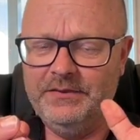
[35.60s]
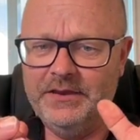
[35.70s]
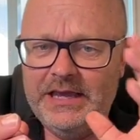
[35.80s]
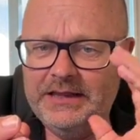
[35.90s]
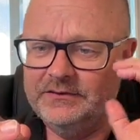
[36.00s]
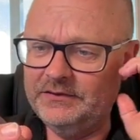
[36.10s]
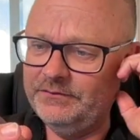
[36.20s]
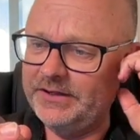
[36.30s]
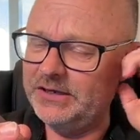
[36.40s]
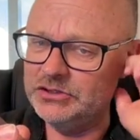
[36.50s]
Galaxy
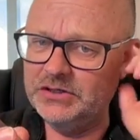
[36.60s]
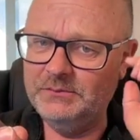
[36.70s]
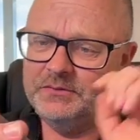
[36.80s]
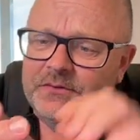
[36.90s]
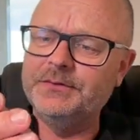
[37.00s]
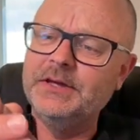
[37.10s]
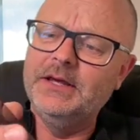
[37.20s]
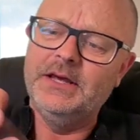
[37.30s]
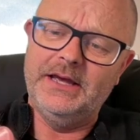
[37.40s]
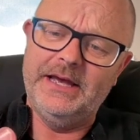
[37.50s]
flagships.
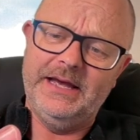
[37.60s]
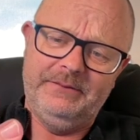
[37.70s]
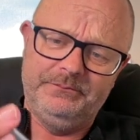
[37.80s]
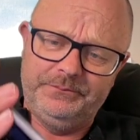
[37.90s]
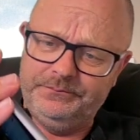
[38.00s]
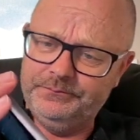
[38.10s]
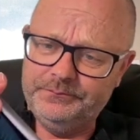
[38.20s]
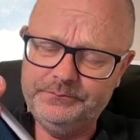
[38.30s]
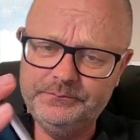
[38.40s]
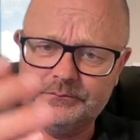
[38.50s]

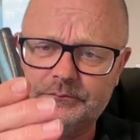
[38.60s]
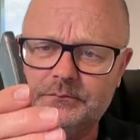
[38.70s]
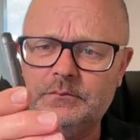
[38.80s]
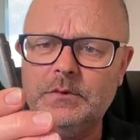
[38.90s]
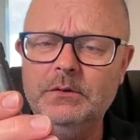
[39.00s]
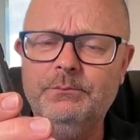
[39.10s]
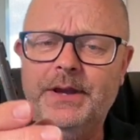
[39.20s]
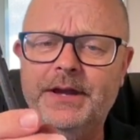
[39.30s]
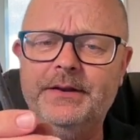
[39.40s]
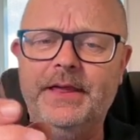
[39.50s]

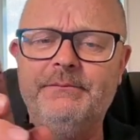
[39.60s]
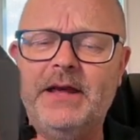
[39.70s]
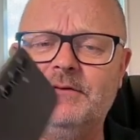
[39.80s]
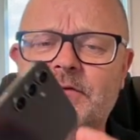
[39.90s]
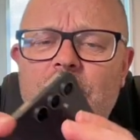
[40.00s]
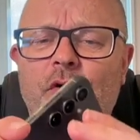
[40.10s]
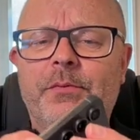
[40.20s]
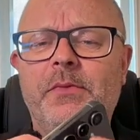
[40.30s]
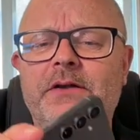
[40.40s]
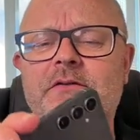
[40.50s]
But they've made a few
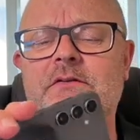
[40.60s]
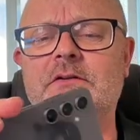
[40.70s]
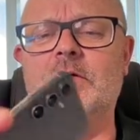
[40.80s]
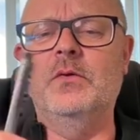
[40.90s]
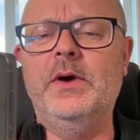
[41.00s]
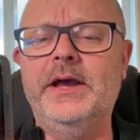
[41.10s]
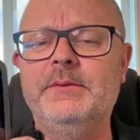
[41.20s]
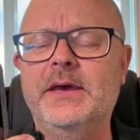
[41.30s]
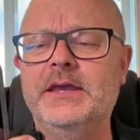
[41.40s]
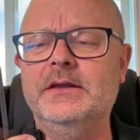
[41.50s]
compromises along the way to
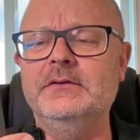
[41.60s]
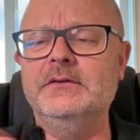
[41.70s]
make it